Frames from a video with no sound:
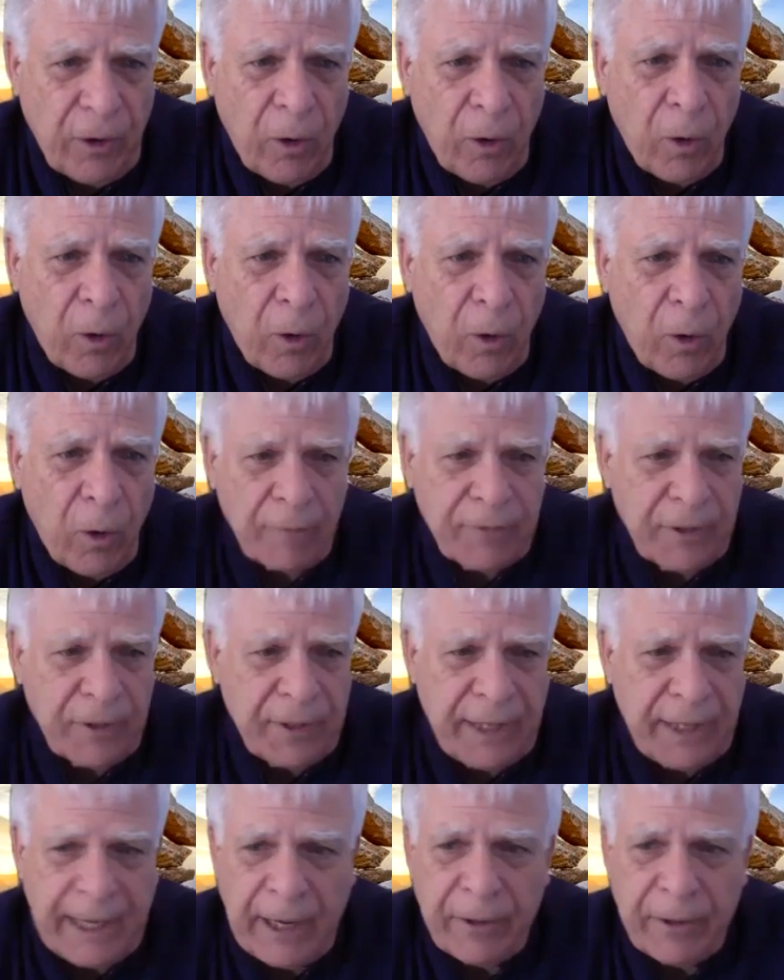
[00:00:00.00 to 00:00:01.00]
hold off to
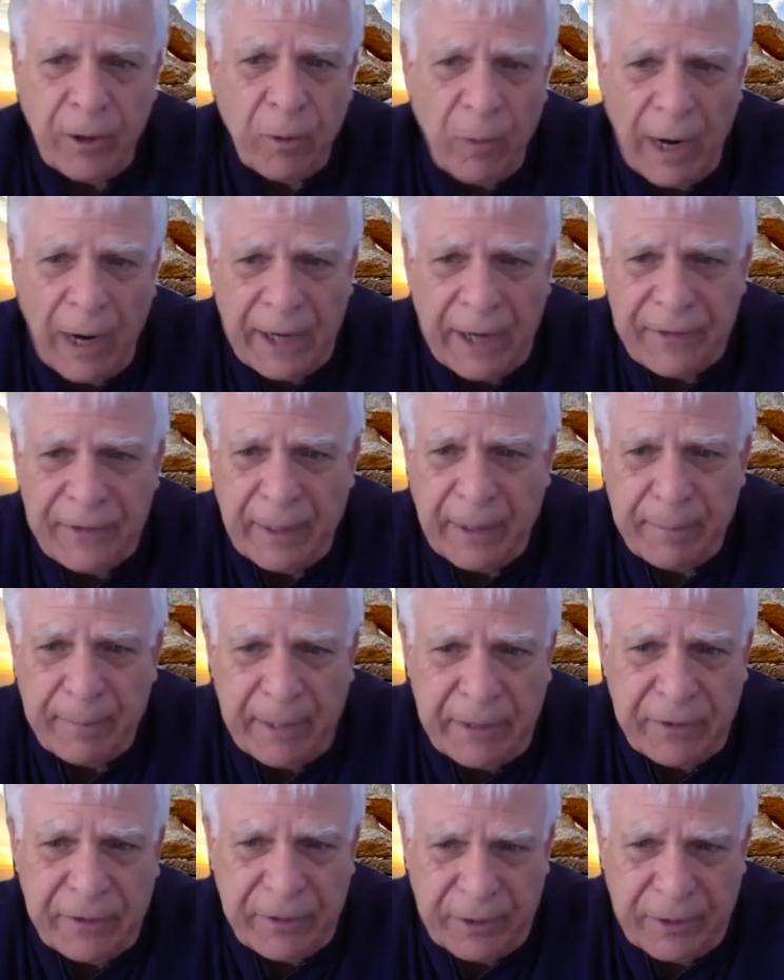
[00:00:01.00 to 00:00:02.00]
the end or write them
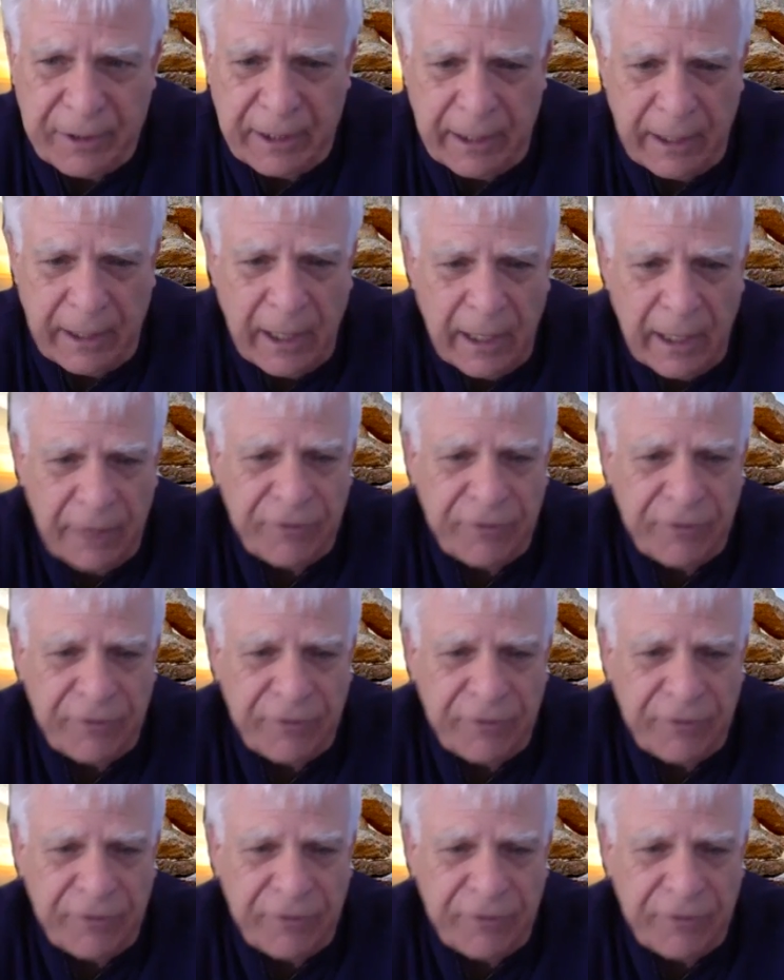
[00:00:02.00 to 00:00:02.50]
into the